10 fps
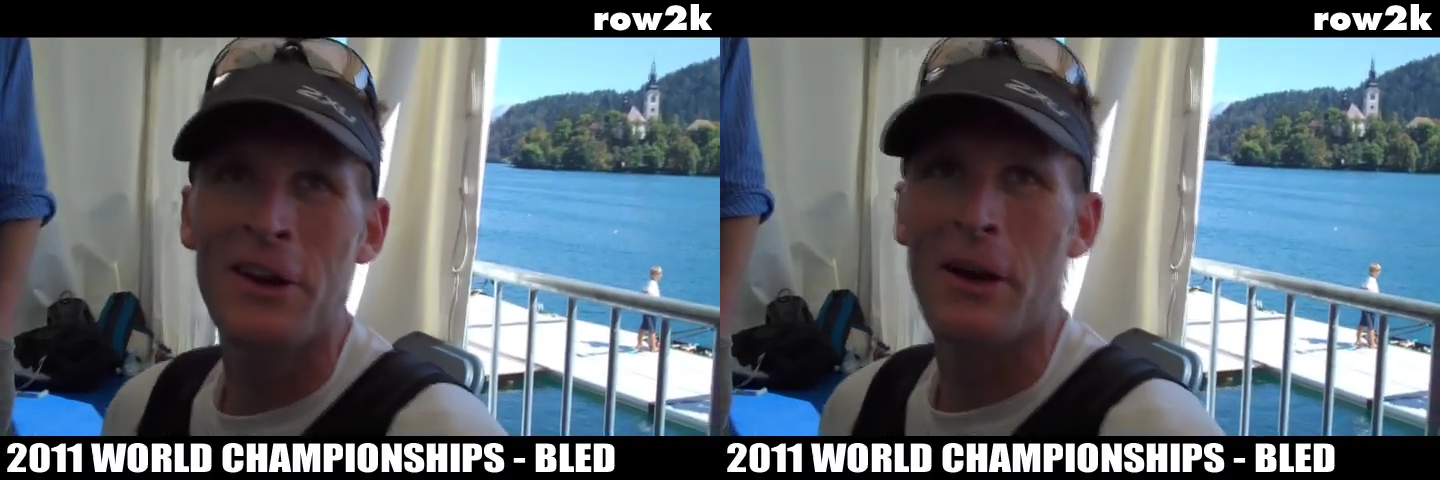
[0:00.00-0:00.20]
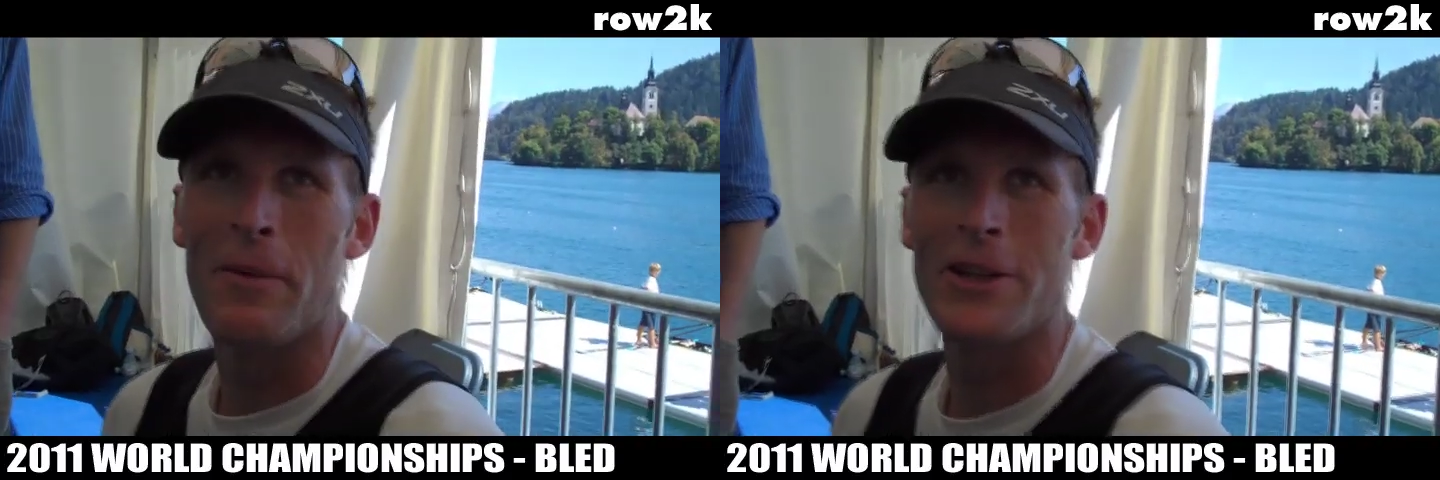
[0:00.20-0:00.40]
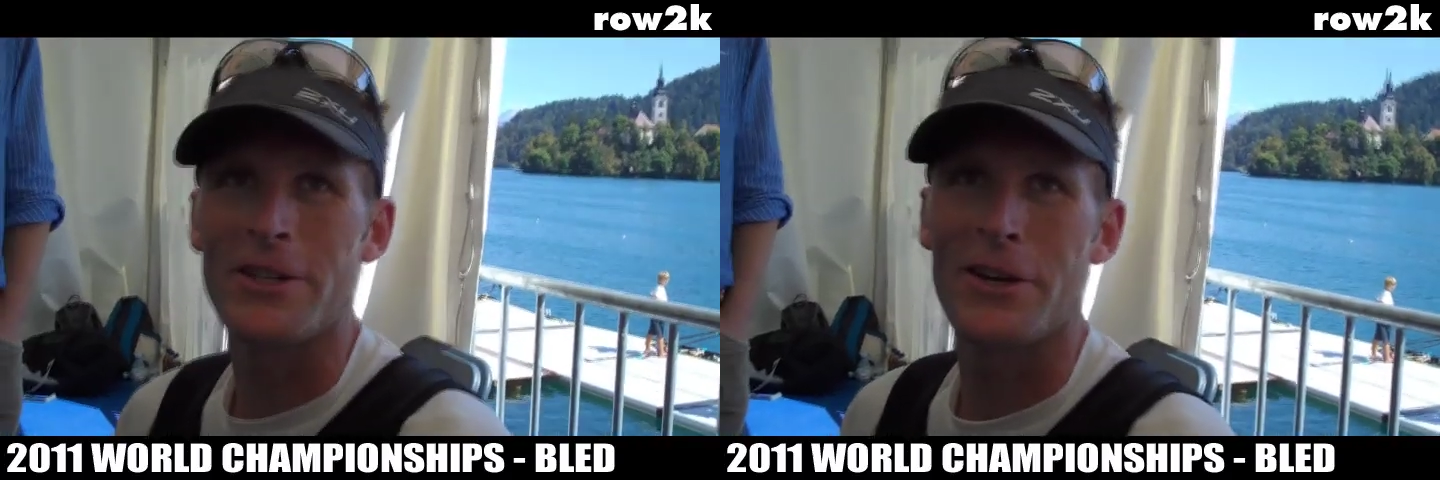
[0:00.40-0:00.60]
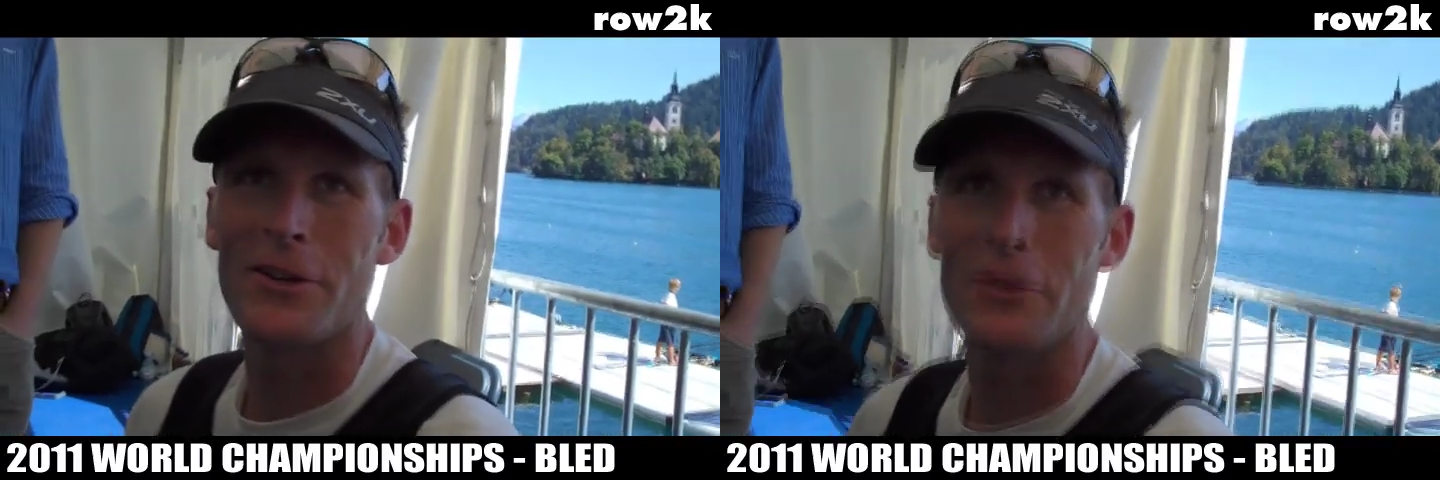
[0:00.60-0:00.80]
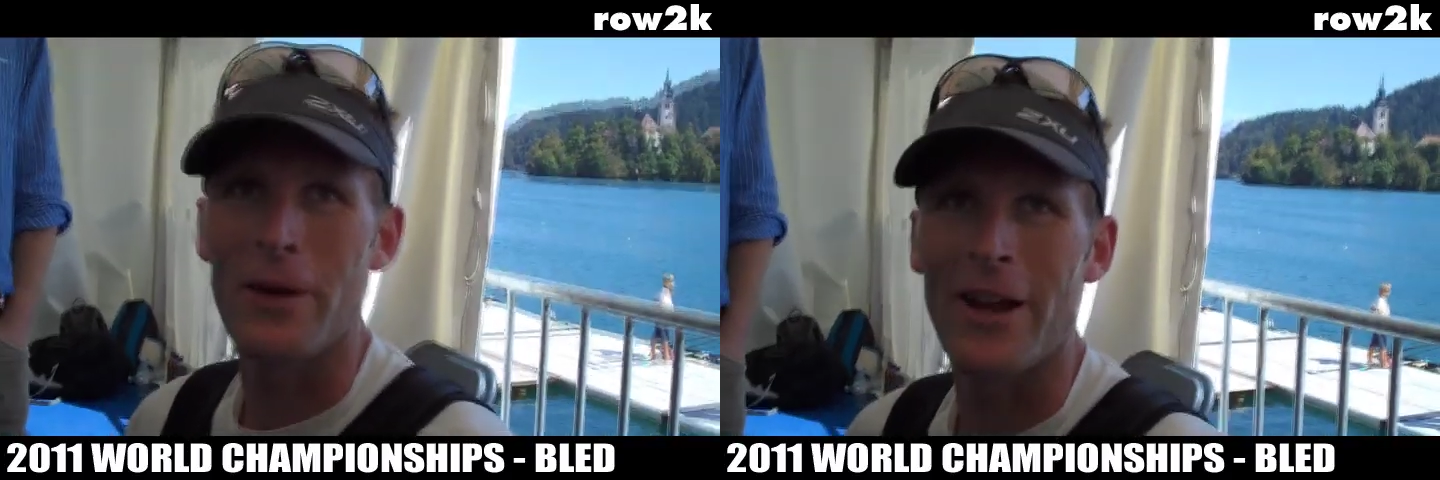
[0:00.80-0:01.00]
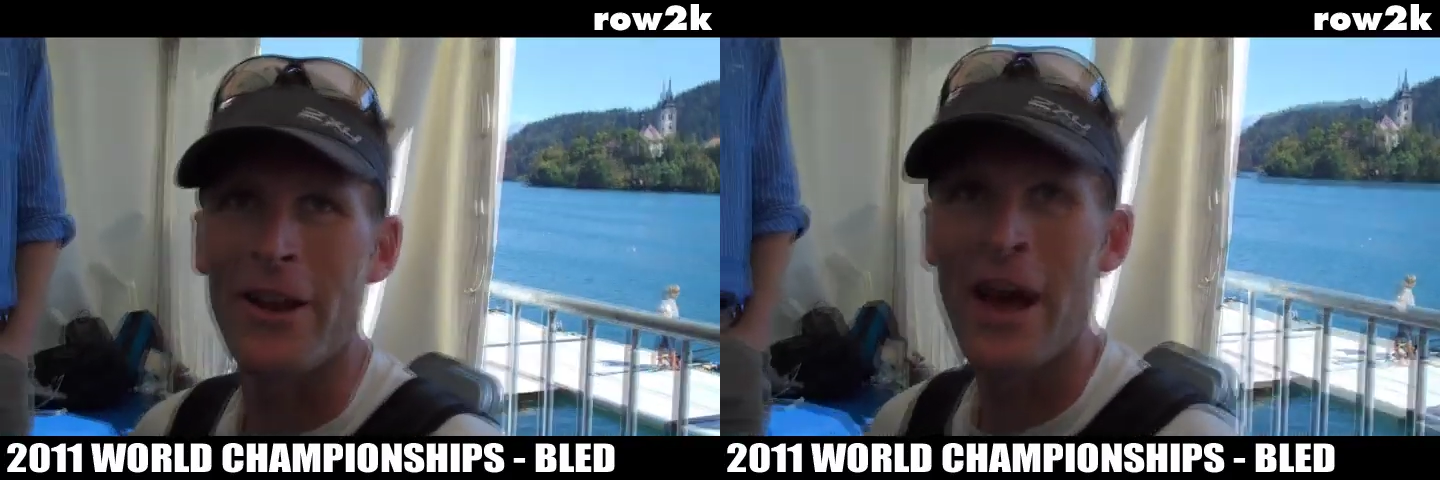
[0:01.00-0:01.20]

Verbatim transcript: It means a huge amount